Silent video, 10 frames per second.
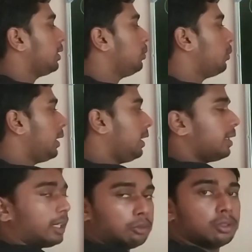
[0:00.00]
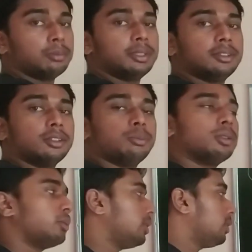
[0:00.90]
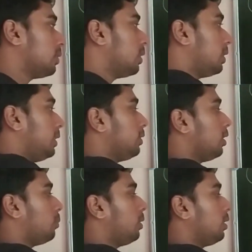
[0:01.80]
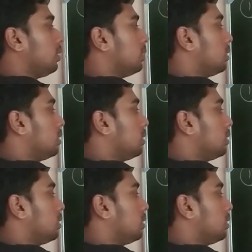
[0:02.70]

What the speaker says: you will round up this number.